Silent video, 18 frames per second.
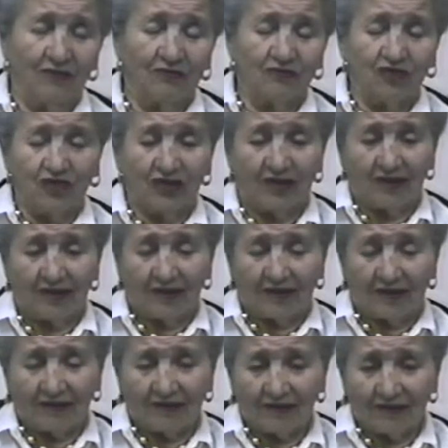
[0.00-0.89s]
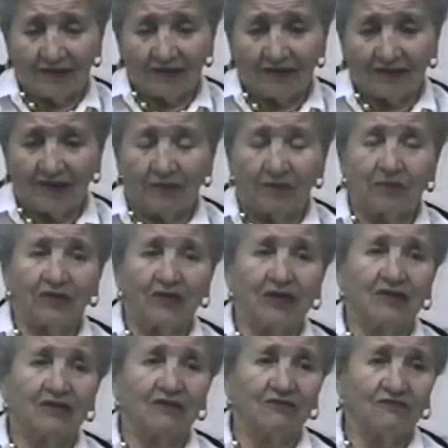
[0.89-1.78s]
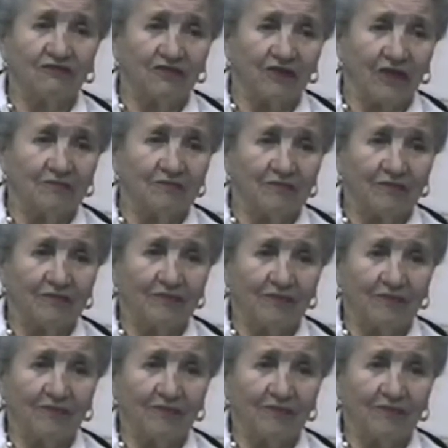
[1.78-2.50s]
whom she separated from